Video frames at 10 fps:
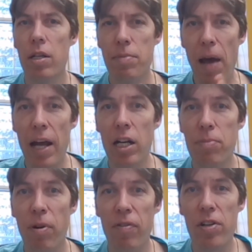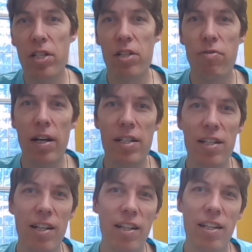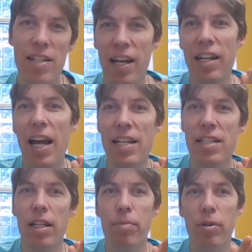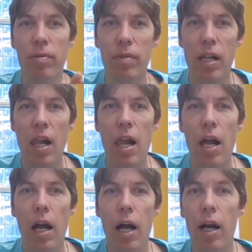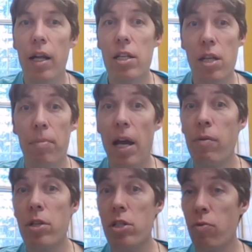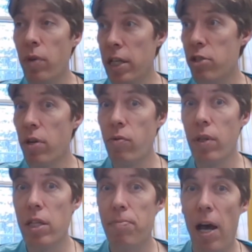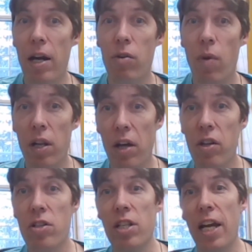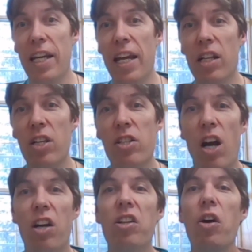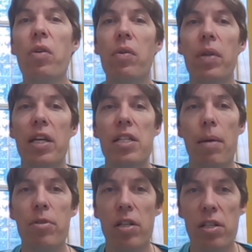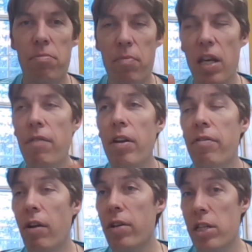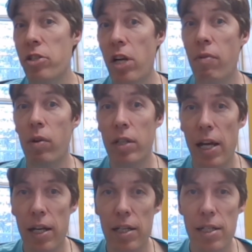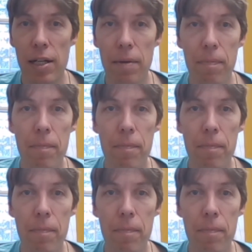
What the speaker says: Spanish prefers to stress the second last syllable. Some languages are really strict with this pattern, while others, like English, are loaded with exceptions, even if there is a general tendency.